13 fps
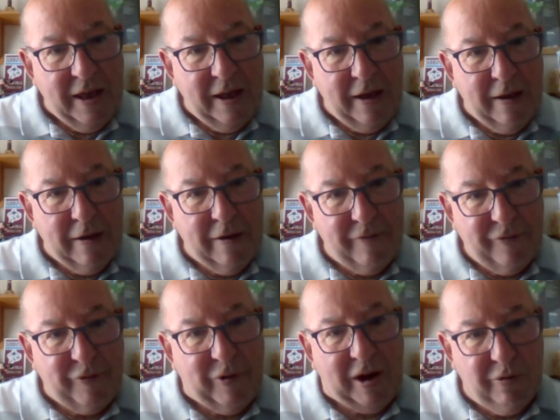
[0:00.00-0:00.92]
Uh,
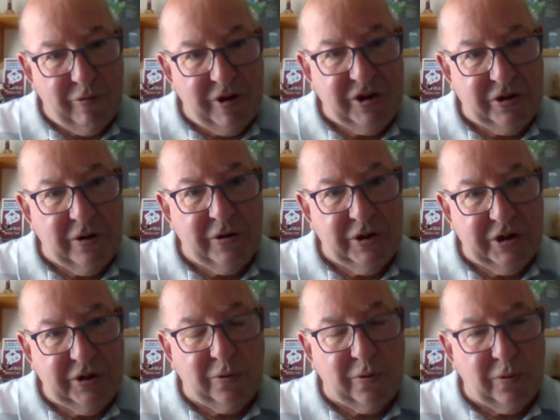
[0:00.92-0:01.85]
Frank
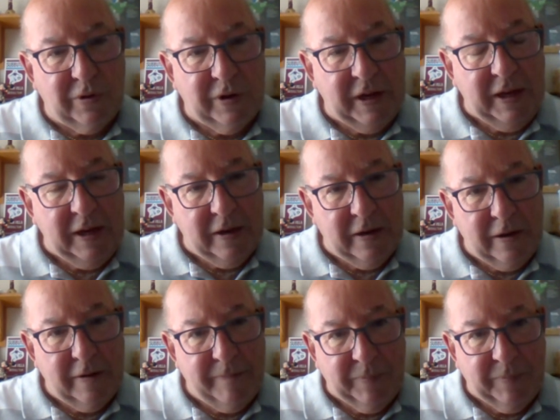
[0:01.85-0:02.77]
researched all the
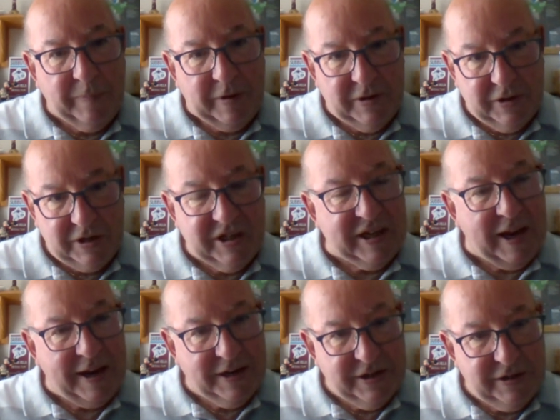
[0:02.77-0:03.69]
uh, the
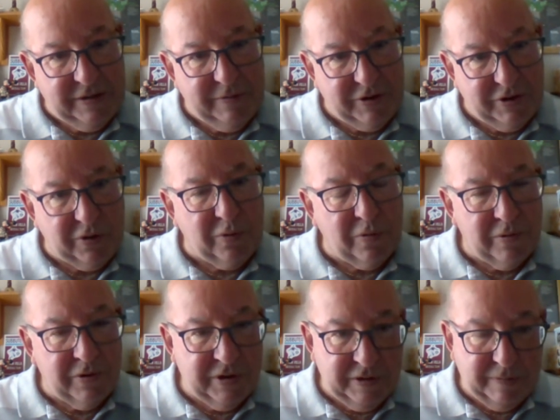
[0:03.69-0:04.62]
stats, the
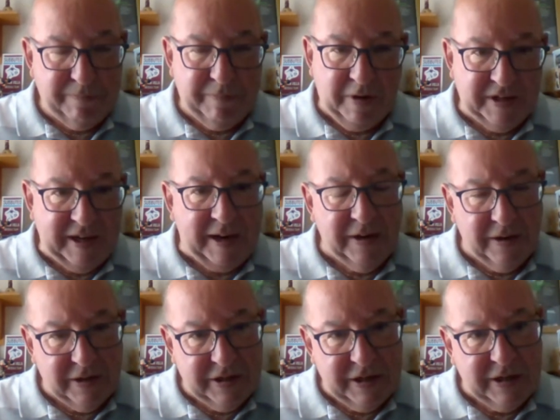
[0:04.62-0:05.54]
scorers,
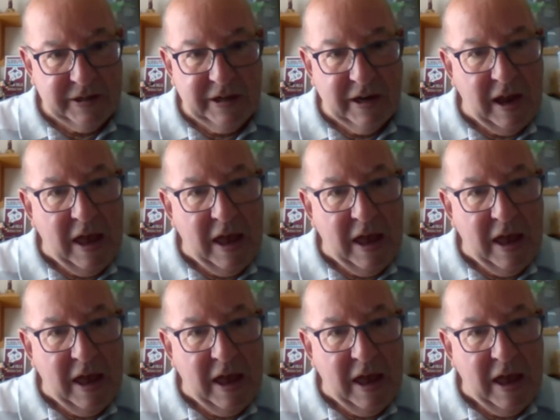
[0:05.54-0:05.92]
attendances.